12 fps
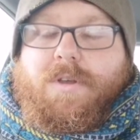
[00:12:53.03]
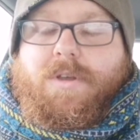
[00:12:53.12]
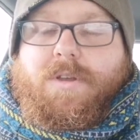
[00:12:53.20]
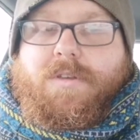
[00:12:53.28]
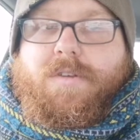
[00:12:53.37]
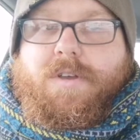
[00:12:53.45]

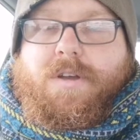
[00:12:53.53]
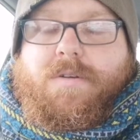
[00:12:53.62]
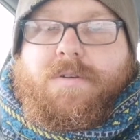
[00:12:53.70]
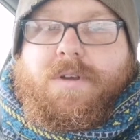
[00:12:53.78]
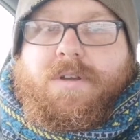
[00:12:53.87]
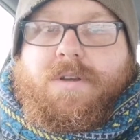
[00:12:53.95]

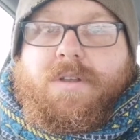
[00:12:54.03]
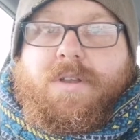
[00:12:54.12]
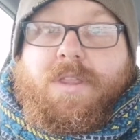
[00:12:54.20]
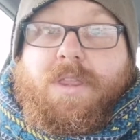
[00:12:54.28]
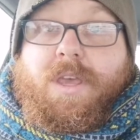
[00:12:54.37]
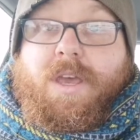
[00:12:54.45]
So,
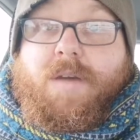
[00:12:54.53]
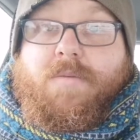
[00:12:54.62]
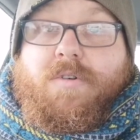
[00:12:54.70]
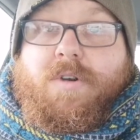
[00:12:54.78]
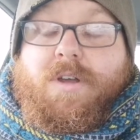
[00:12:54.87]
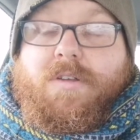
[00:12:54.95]
yeah, I'm
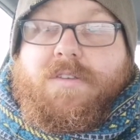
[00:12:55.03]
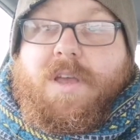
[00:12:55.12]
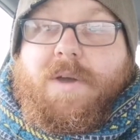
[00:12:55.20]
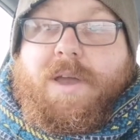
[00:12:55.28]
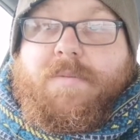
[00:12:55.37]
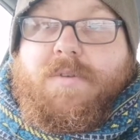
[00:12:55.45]
all right. I'll see how
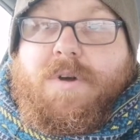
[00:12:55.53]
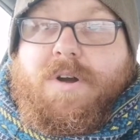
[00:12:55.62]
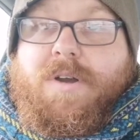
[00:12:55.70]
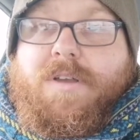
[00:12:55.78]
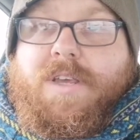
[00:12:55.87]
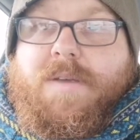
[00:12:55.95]
I am
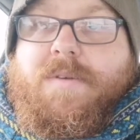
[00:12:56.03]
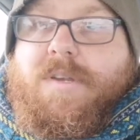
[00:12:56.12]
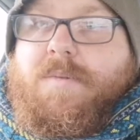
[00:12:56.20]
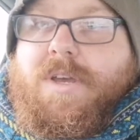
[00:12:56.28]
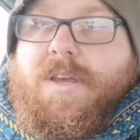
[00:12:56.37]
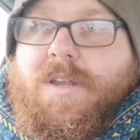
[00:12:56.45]
tomorrow. It seems to
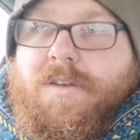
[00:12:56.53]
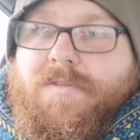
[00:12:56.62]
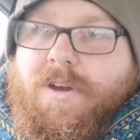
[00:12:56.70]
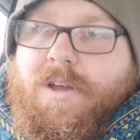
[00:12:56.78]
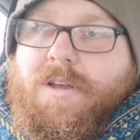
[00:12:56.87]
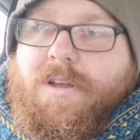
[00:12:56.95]
be that if
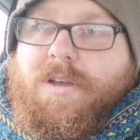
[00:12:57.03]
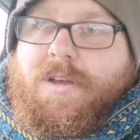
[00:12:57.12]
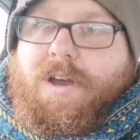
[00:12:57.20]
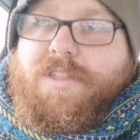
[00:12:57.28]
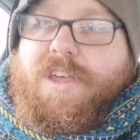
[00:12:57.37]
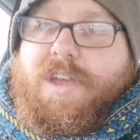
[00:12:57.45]
I
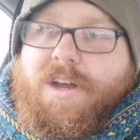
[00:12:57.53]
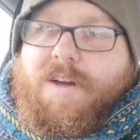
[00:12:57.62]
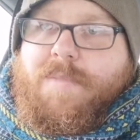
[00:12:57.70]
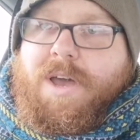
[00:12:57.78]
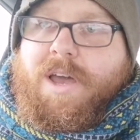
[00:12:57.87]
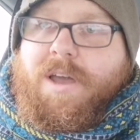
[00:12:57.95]
think I'm
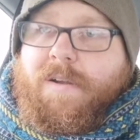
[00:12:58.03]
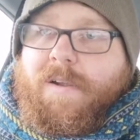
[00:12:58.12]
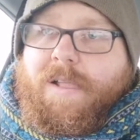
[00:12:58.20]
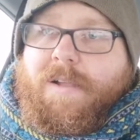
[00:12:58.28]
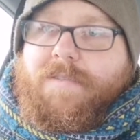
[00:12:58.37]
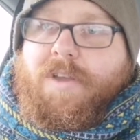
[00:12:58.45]
better,
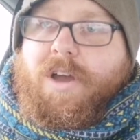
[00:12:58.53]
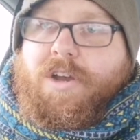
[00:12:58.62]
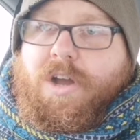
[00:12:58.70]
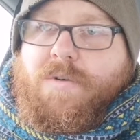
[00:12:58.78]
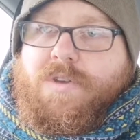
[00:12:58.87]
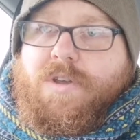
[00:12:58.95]
I
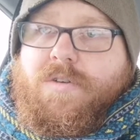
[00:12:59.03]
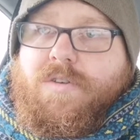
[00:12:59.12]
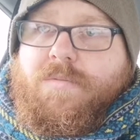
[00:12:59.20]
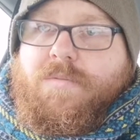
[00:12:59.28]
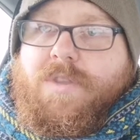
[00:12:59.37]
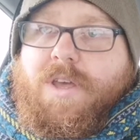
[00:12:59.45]
go and do
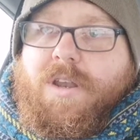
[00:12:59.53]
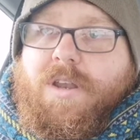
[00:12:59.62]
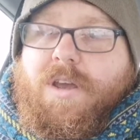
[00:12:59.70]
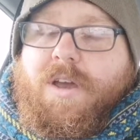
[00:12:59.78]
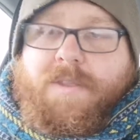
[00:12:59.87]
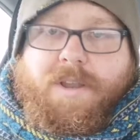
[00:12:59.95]
something,
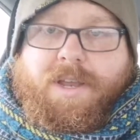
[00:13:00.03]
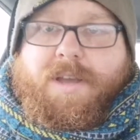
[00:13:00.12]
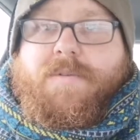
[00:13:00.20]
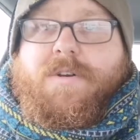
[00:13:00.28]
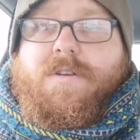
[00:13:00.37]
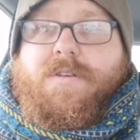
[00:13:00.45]
and then I get
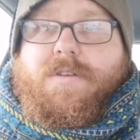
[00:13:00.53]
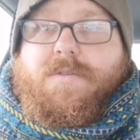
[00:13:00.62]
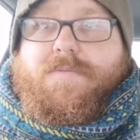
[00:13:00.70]
worse.